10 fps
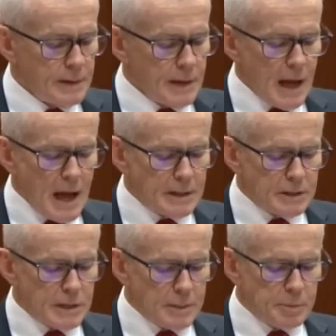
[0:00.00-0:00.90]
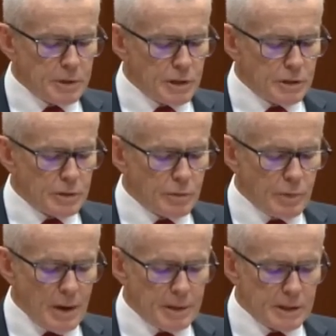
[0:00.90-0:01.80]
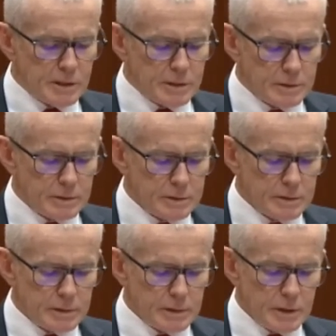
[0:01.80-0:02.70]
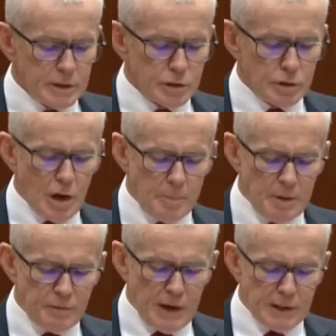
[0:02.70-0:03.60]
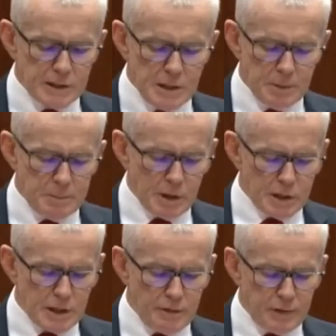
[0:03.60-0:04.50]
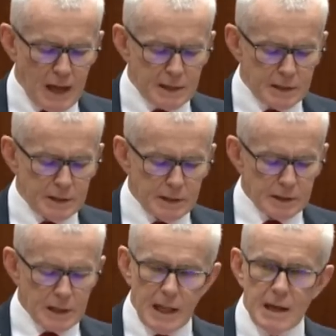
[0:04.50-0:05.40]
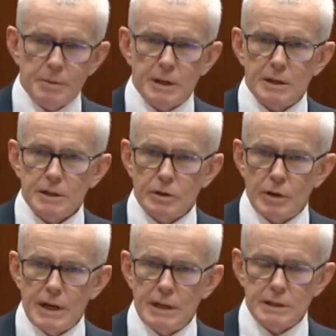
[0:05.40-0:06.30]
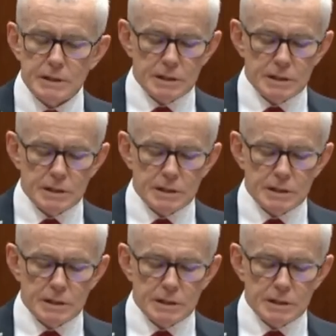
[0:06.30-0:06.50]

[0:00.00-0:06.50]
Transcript: Artists that produce rubbish should not be funded simply because they flatter the Labor, Greens,